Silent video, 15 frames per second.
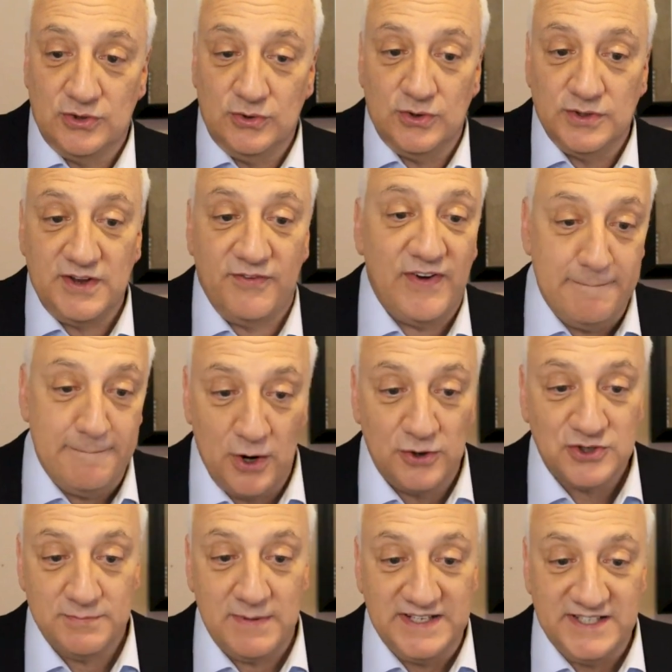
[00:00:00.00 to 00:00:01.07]
tools, if I
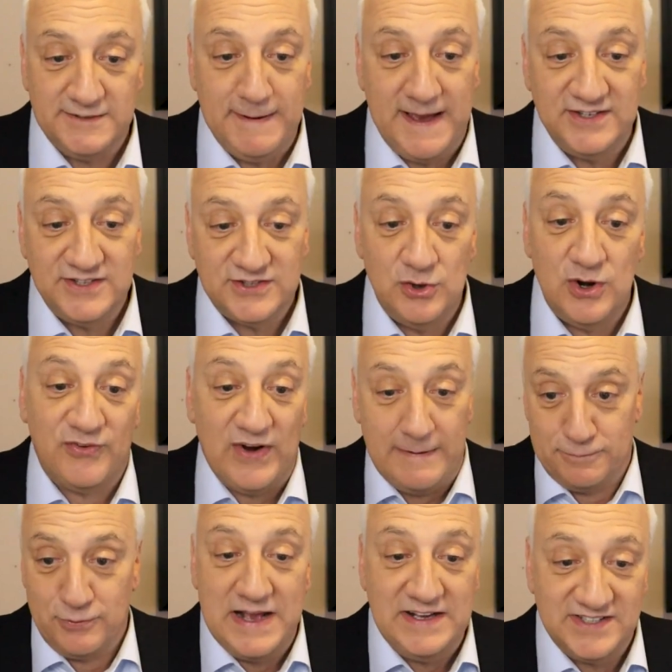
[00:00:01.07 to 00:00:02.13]
puncture my spacesuit, if
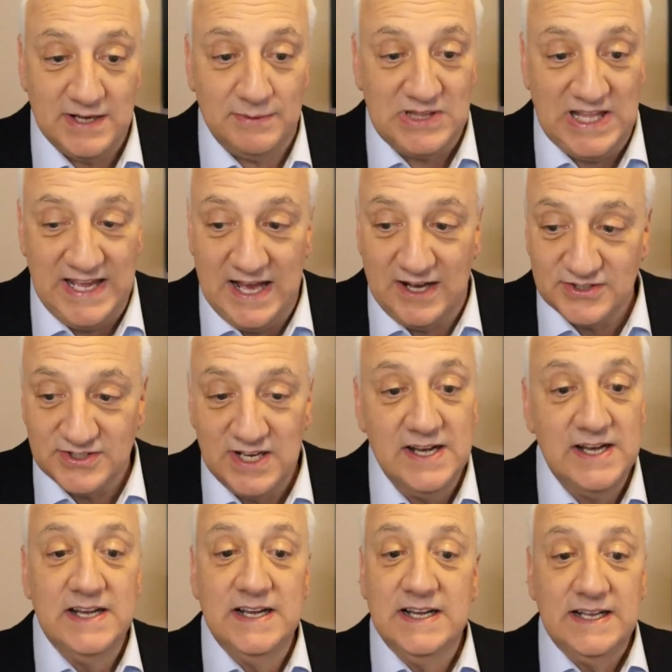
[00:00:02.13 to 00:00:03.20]
I break something else,
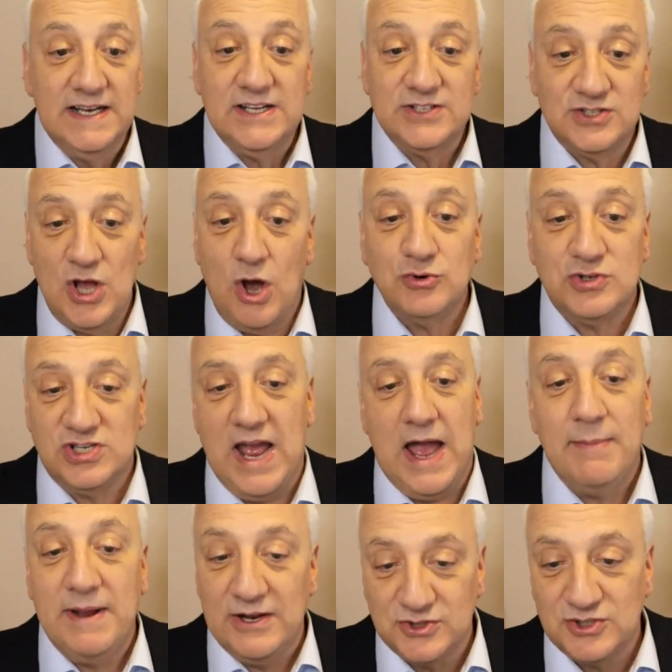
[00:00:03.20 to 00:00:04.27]
there's no
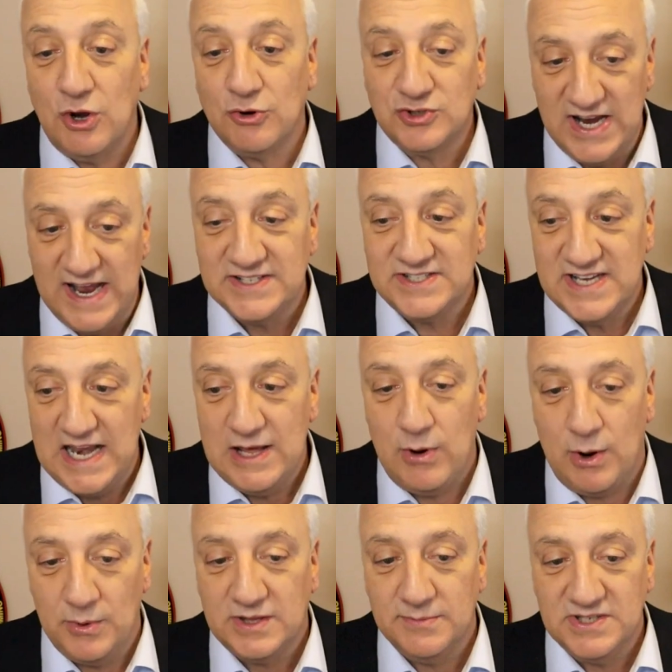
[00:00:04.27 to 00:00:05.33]
chance. I mean, there's no chance
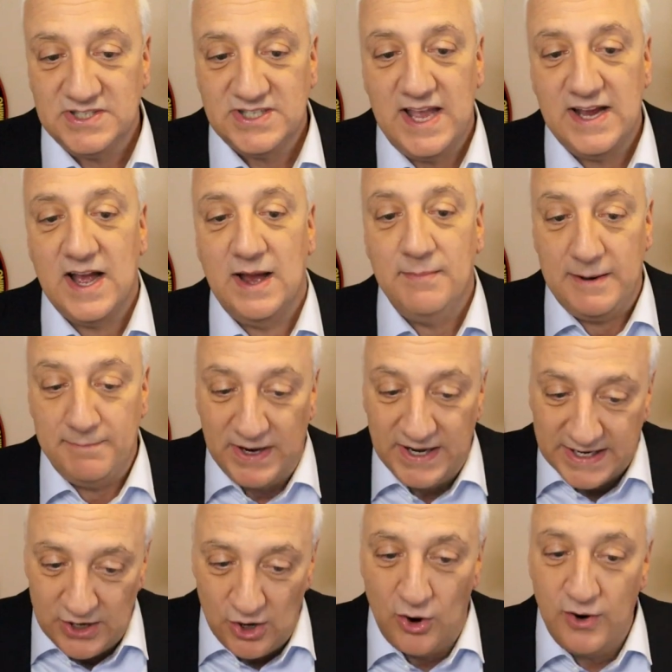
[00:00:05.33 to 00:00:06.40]
anyway with the mistake I made.
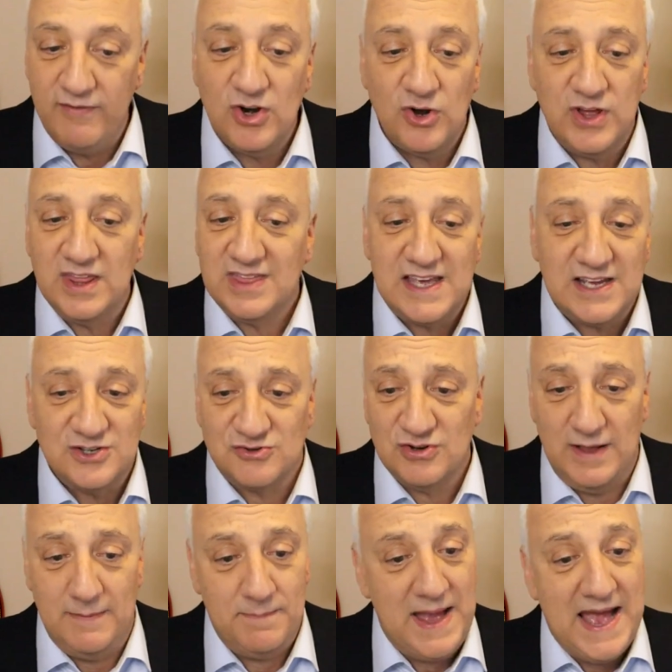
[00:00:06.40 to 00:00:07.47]
But it can, oh, even though you think it's
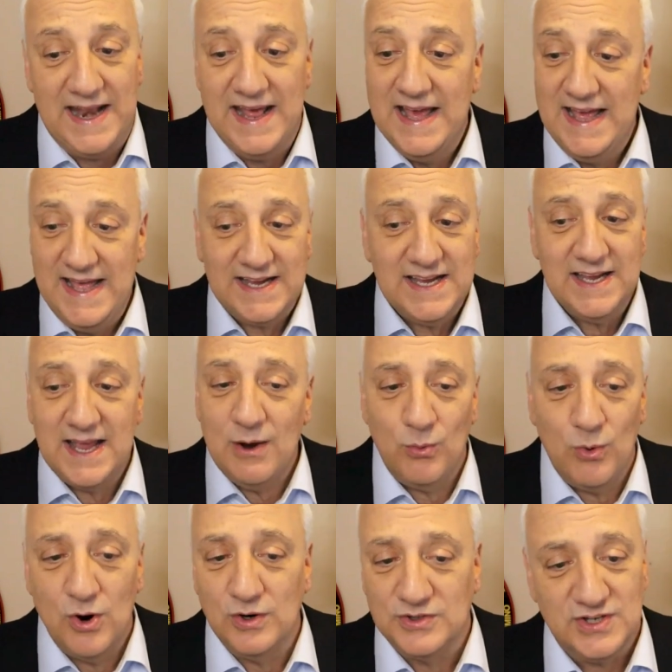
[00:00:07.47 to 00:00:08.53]
really bad, it can
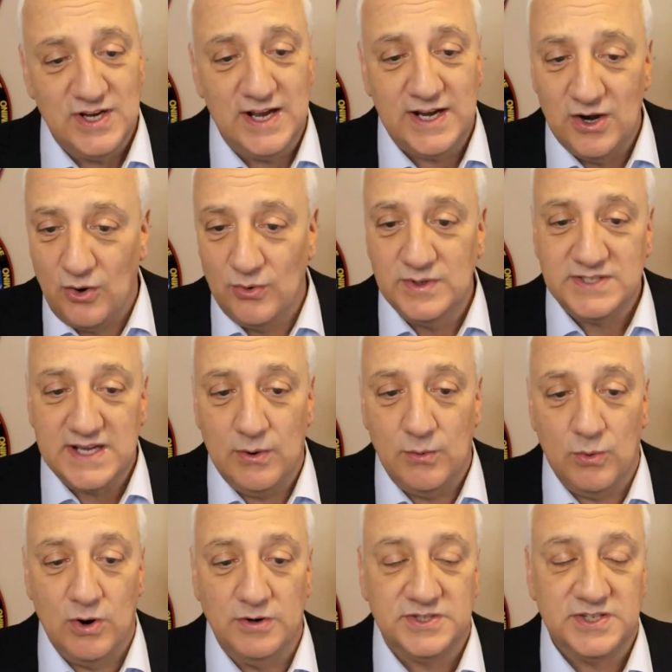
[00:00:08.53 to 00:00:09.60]
get worse. It could always
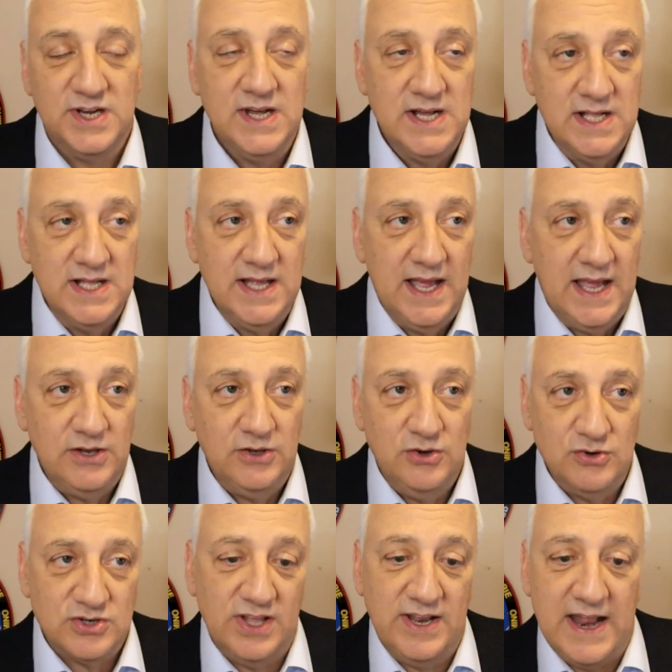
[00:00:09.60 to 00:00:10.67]
get worse.
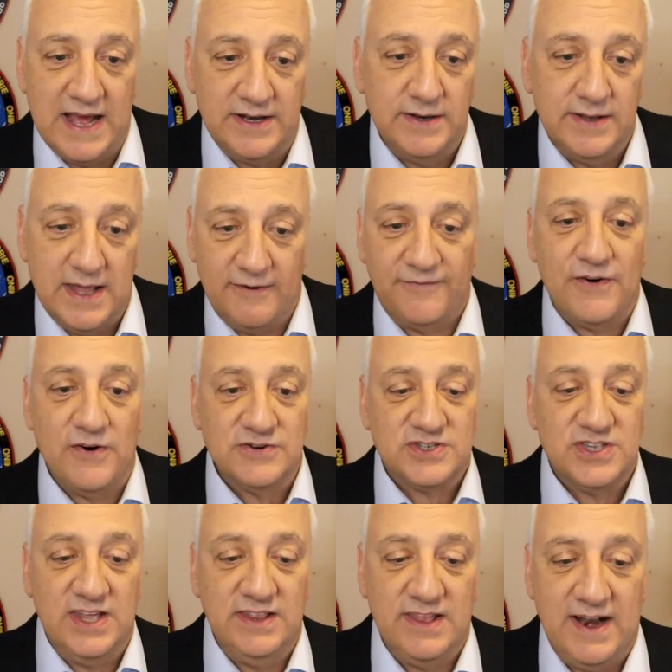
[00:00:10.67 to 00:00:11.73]
And usually, that that
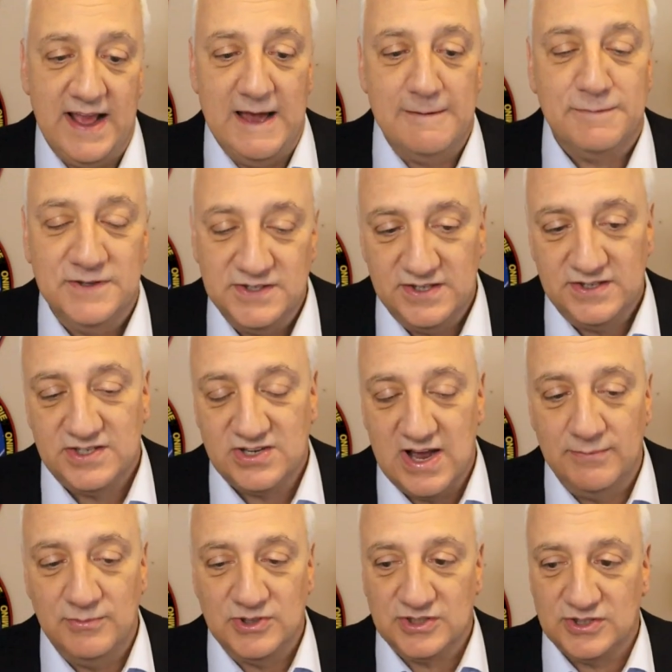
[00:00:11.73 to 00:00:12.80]
first thing that happens, it's
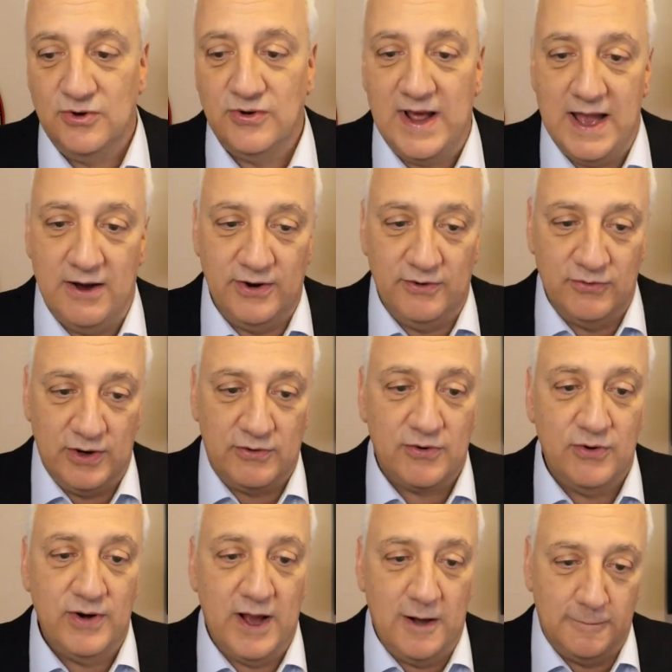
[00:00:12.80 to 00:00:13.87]
time to slow down and
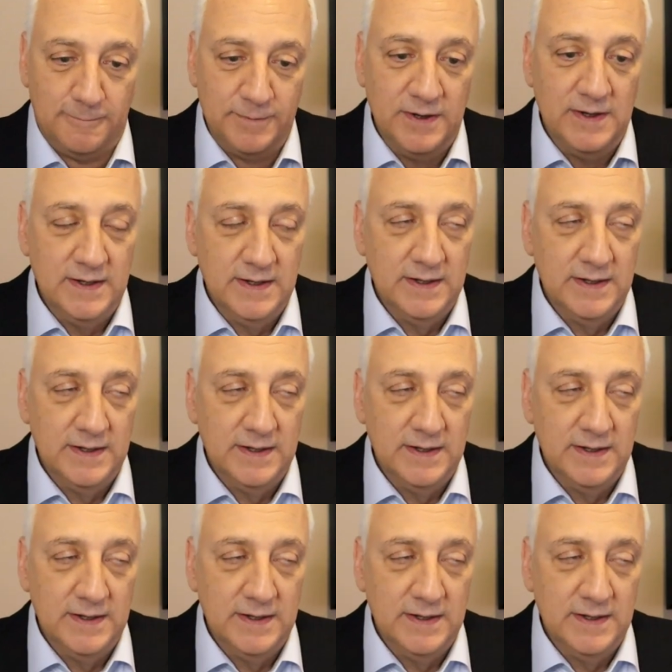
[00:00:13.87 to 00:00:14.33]
recruit help,